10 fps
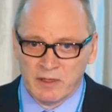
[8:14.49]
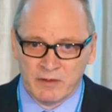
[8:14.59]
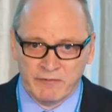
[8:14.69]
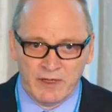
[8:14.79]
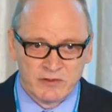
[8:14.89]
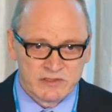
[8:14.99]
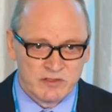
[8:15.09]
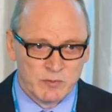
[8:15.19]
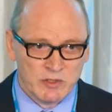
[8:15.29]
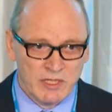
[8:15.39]
vagus
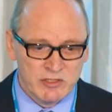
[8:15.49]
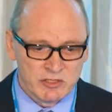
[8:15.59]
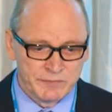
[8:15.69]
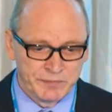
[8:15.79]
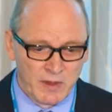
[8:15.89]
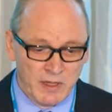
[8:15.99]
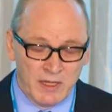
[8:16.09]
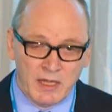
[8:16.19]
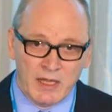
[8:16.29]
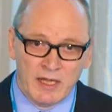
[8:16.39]
stimulation.
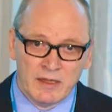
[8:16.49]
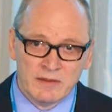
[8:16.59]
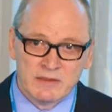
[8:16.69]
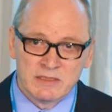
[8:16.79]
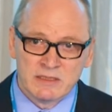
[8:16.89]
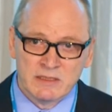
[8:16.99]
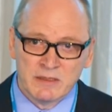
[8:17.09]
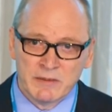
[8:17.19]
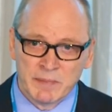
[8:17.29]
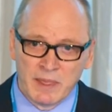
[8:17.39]
And
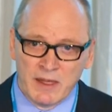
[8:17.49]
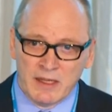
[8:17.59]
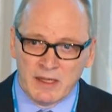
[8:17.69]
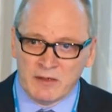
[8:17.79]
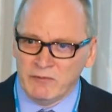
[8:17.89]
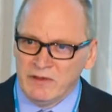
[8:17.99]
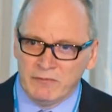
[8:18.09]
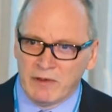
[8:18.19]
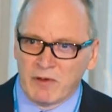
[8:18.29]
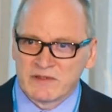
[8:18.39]
we
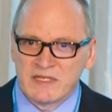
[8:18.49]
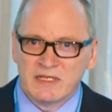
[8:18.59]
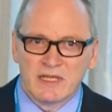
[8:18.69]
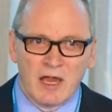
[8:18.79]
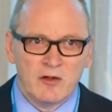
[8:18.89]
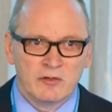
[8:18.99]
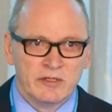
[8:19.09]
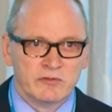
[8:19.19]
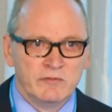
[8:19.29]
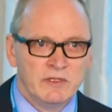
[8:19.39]
were thinking, how
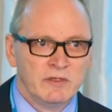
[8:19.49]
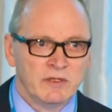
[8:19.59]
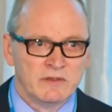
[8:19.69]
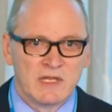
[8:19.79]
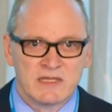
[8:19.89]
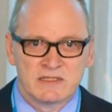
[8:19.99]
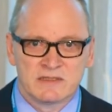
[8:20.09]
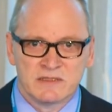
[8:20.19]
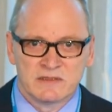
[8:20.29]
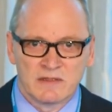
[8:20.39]
could we test
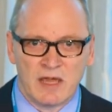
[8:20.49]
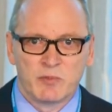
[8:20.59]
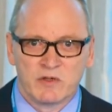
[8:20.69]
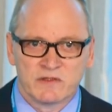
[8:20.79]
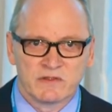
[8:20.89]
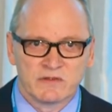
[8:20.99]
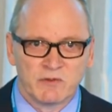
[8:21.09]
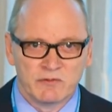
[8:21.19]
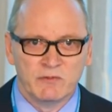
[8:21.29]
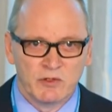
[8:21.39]
this hypothesis,
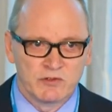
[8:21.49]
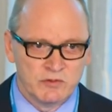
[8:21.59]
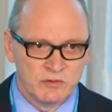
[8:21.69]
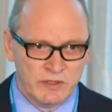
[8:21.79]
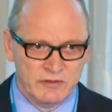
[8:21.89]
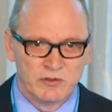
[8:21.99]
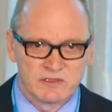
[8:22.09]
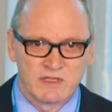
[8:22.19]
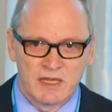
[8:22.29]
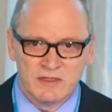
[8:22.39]
what we want to do in your
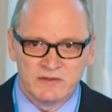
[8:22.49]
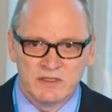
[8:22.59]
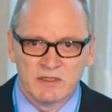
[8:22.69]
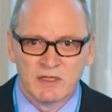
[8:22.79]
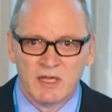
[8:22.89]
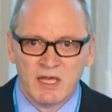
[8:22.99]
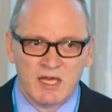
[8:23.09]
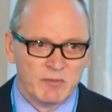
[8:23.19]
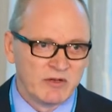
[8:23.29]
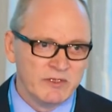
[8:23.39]
studies here?
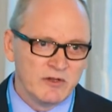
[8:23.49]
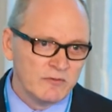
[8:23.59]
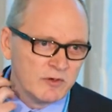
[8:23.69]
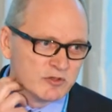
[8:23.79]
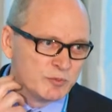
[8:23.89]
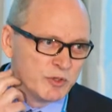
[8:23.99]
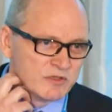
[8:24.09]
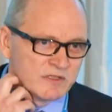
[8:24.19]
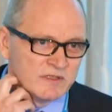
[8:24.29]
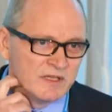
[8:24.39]
But we don't want to
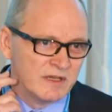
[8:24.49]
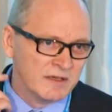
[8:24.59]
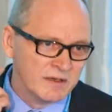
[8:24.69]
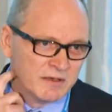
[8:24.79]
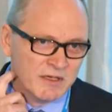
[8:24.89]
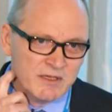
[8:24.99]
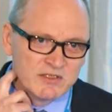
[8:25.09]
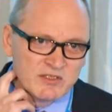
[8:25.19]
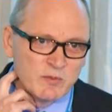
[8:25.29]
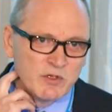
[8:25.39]
put a
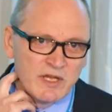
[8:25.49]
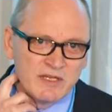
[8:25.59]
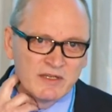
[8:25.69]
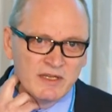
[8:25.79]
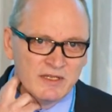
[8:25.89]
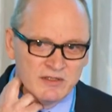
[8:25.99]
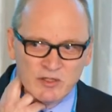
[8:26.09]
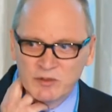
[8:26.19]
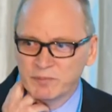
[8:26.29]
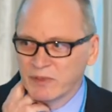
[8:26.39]
stimulator in
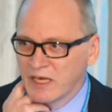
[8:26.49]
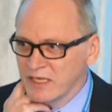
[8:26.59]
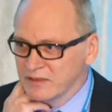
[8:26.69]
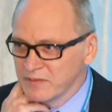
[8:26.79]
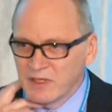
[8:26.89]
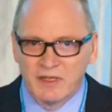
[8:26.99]
your brain,